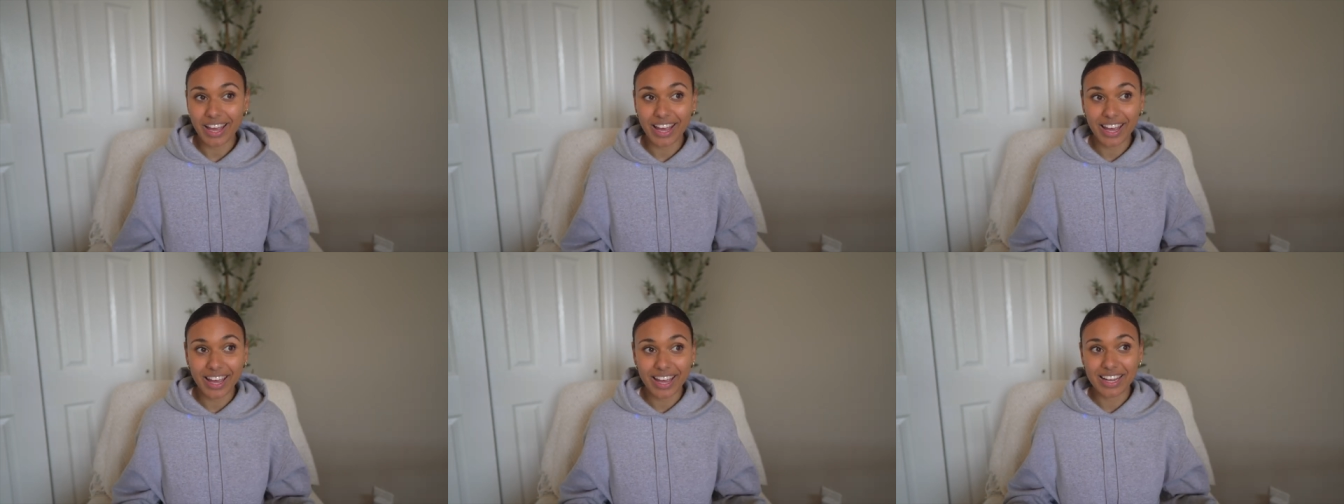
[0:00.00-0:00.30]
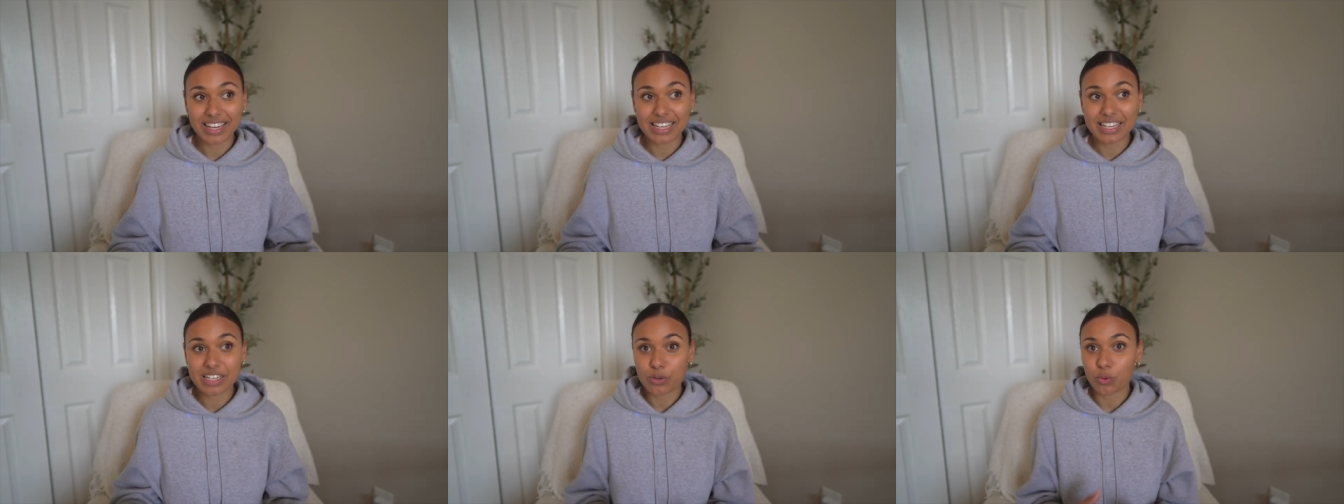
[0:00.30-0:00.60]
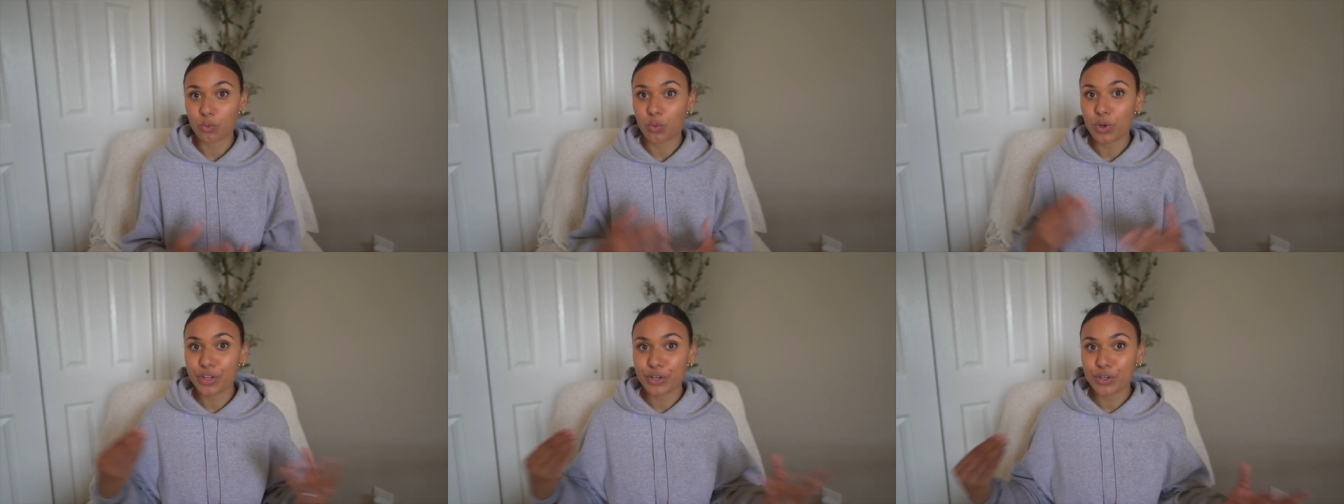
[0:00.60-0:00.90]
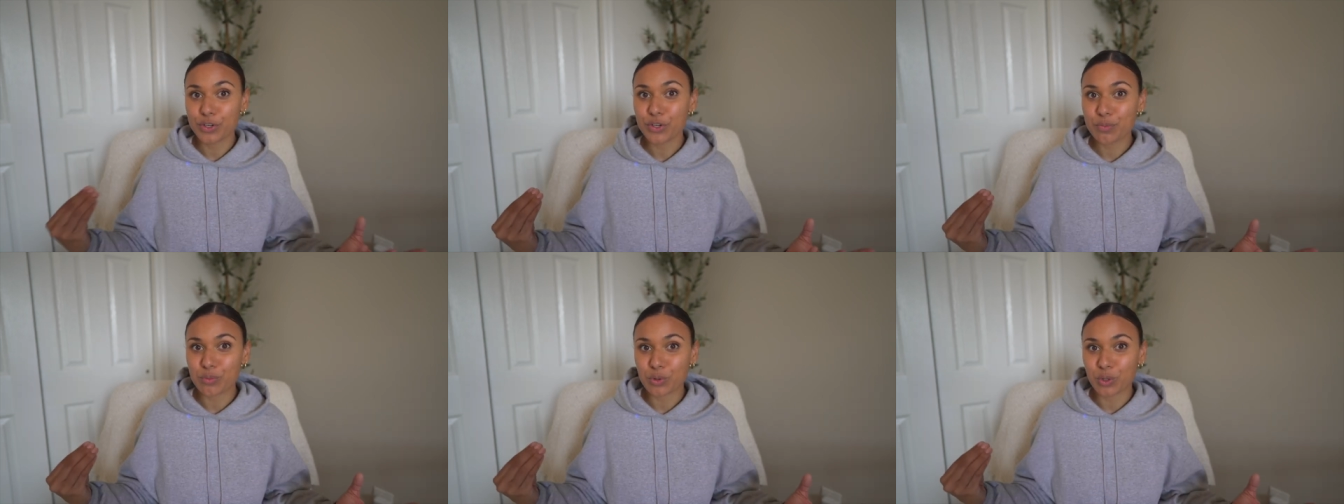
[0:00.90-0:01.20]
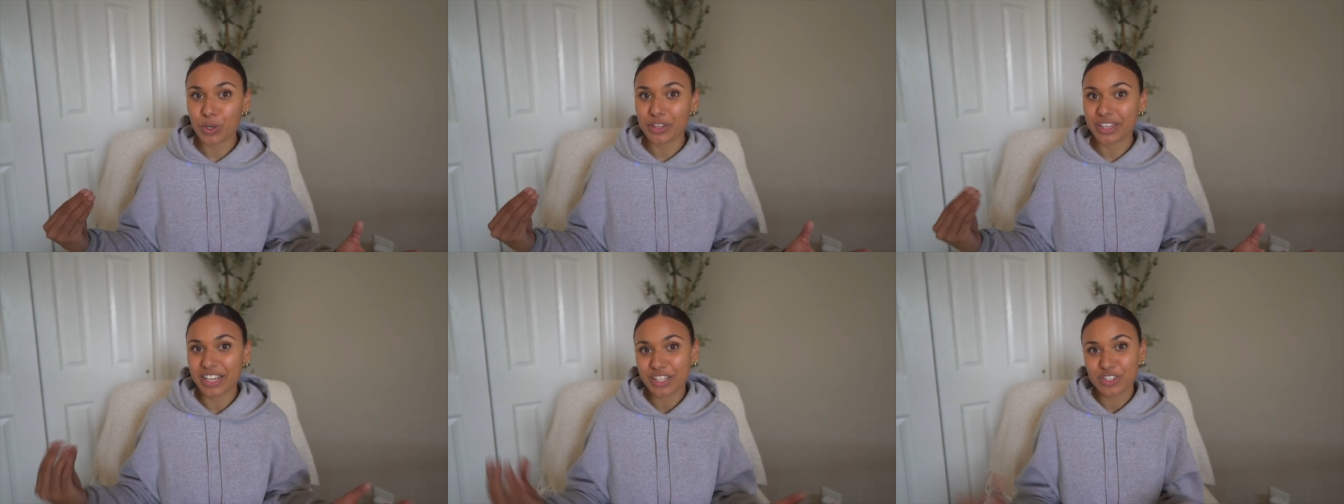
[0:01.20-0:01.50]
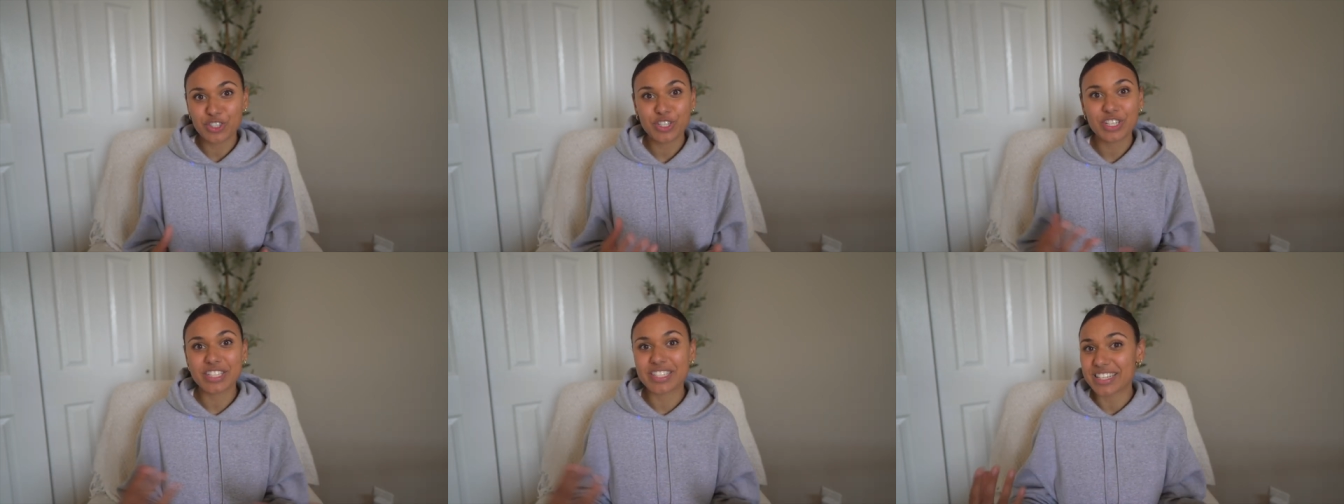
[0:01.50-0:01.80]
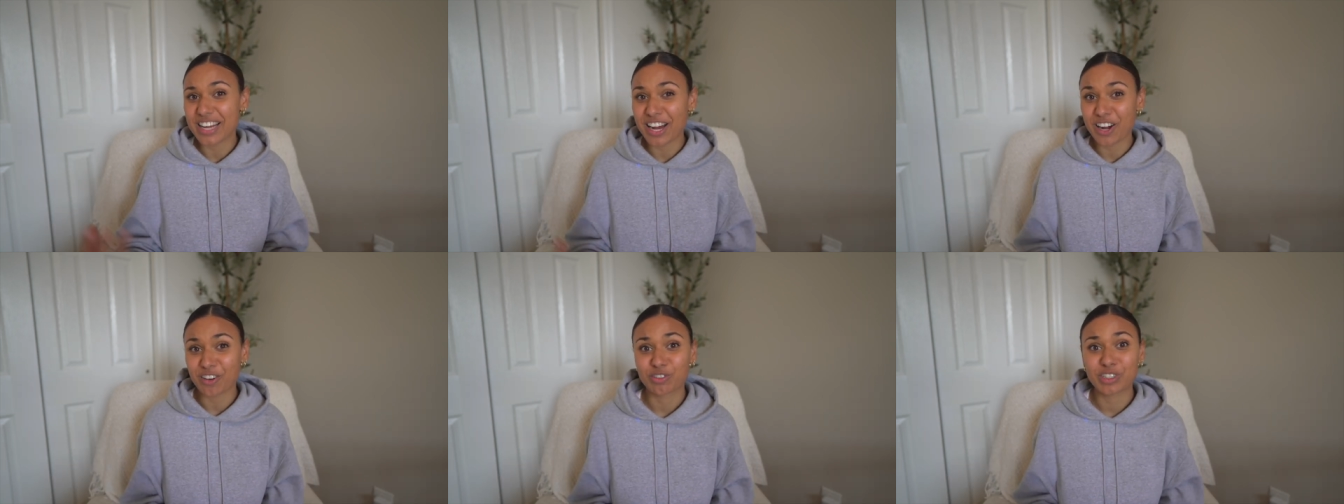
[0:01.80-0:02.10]
And with a newborn, that's just
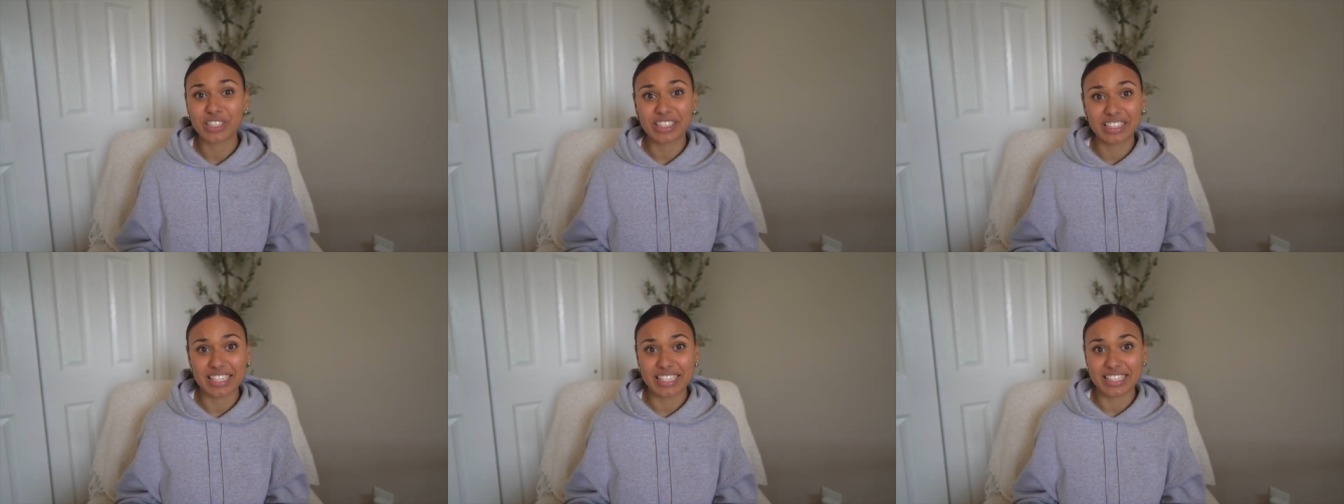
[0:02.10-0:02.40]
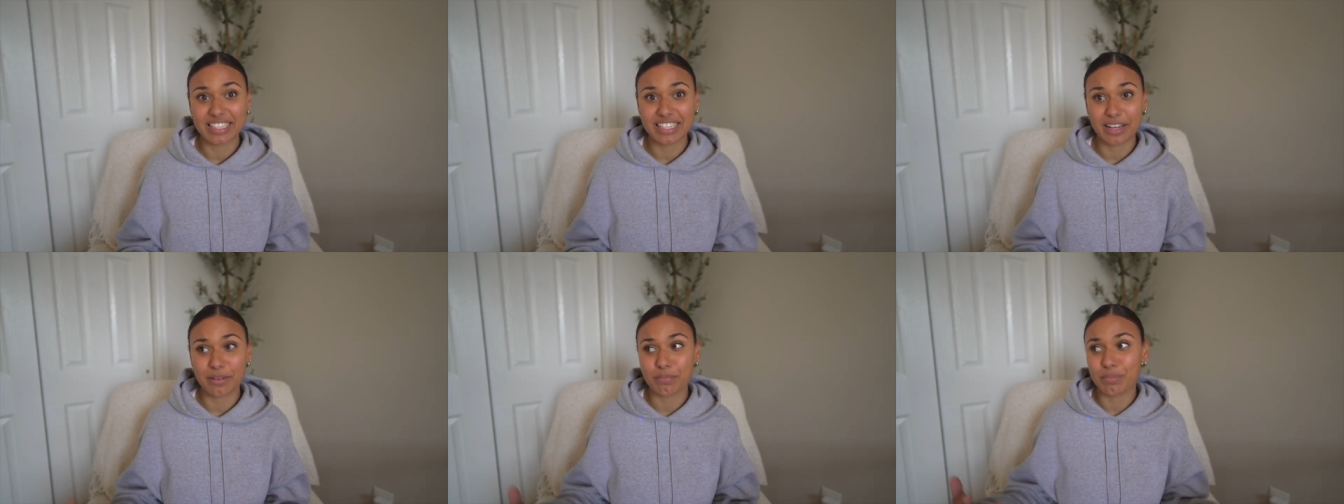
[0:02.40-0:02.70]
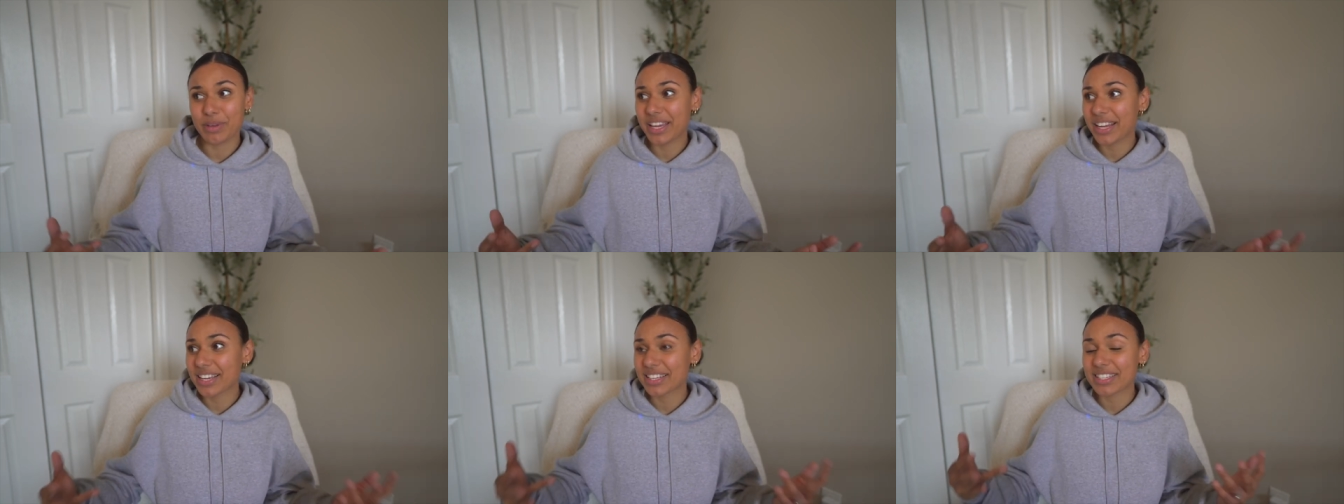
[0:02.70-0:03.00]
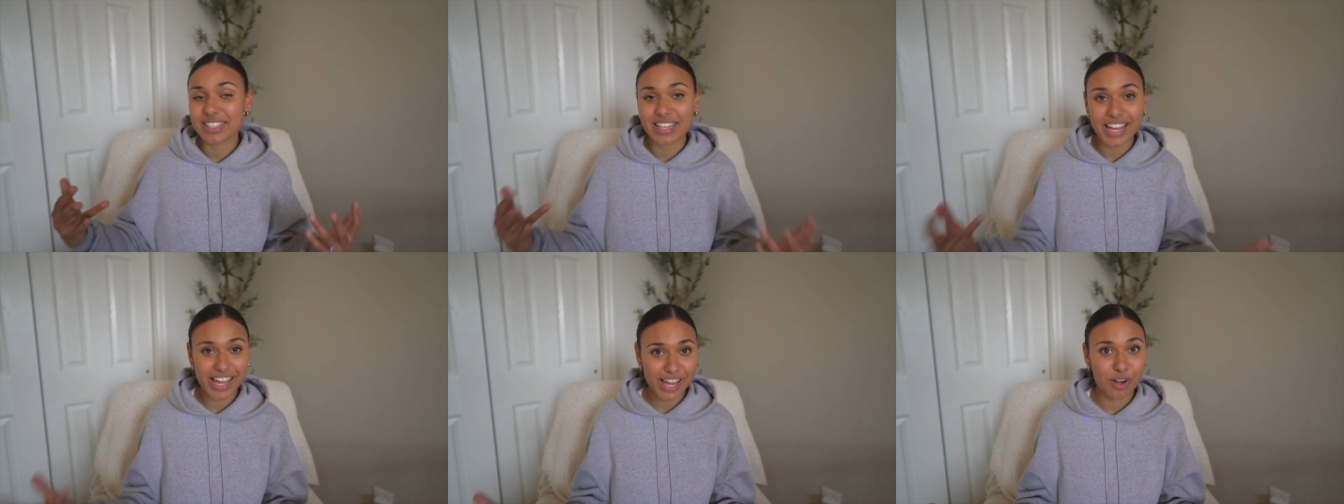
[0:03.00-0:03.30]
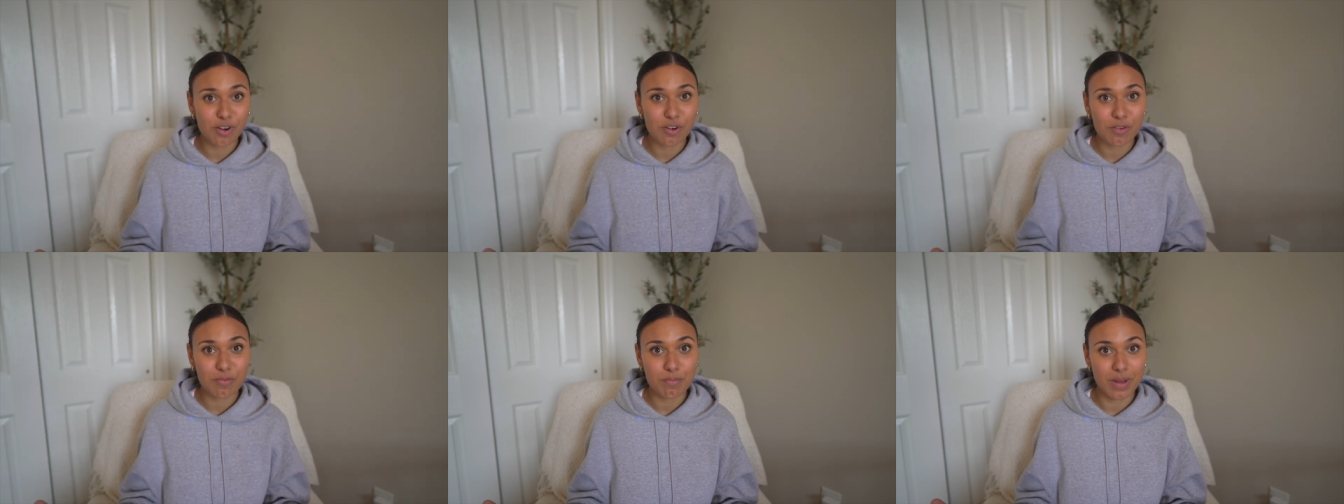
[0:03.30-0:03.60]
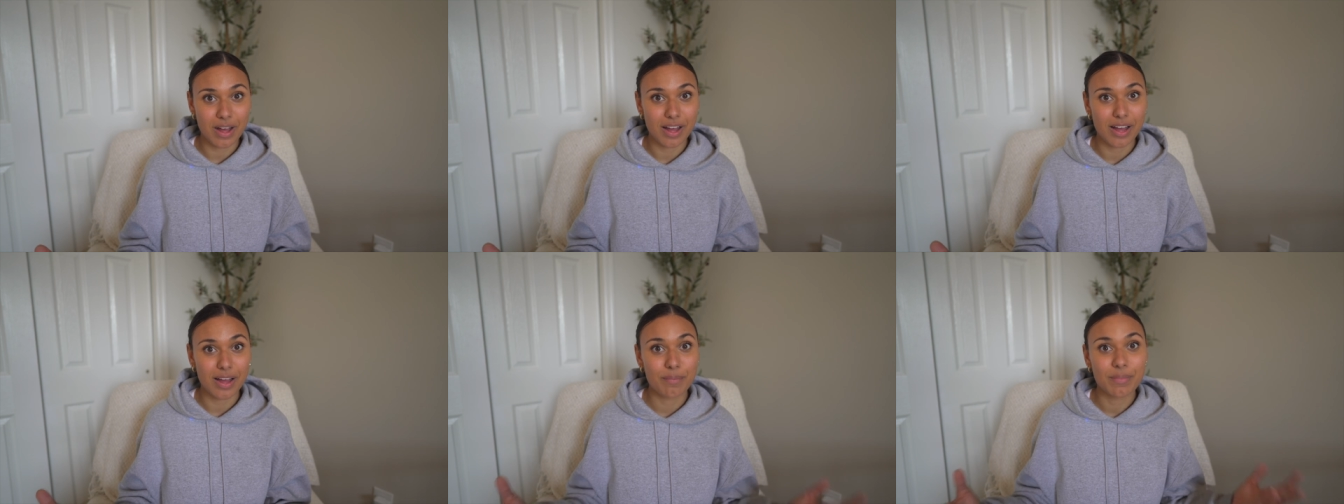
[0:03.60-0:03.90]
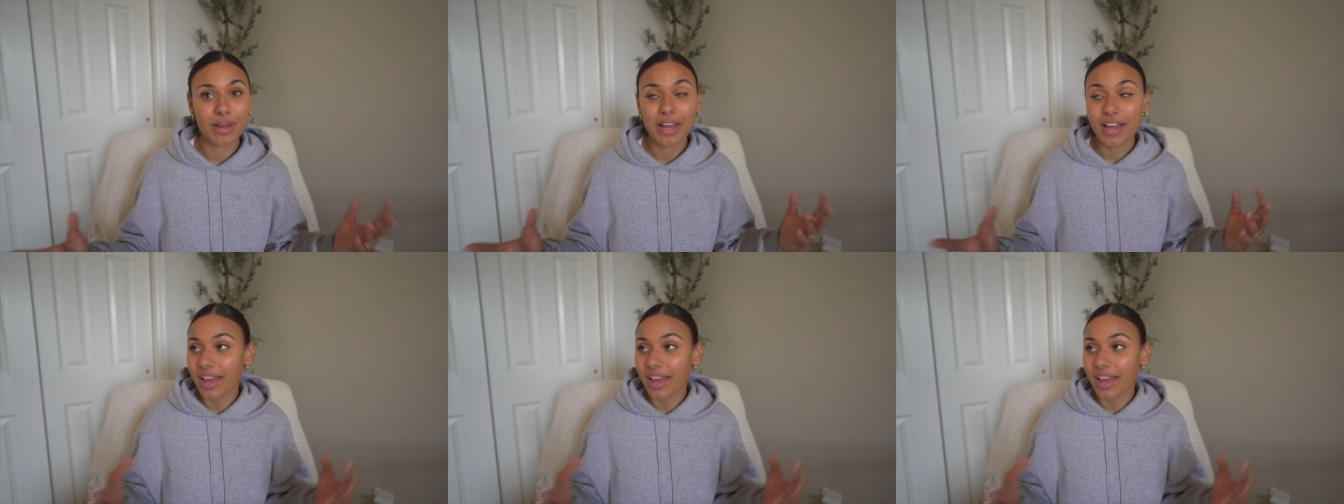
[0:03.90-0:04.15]
not realistic. Being a stay-at-home mom